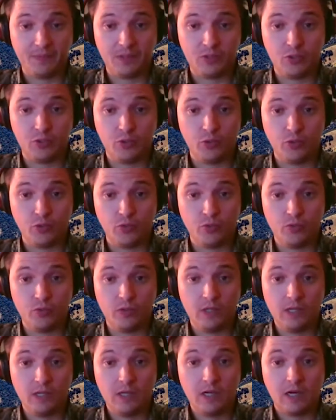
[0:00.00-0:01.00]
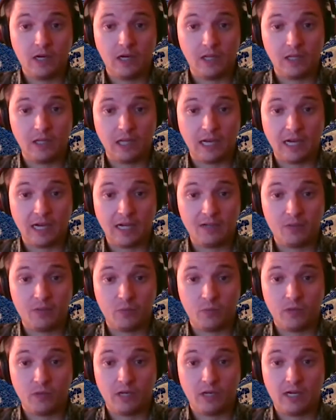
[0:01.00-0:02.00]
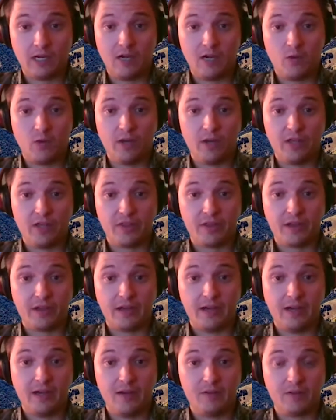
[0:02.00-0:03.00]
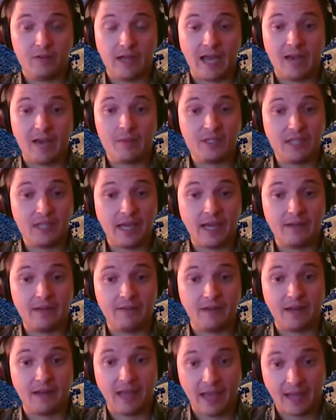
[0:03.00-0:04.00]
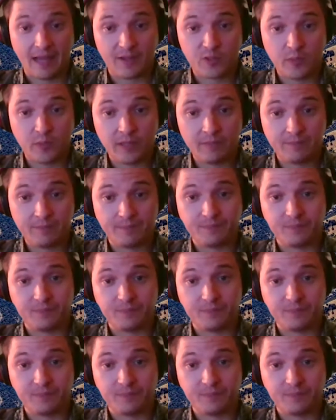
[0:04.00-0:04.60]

do a lot with habitat enhancement.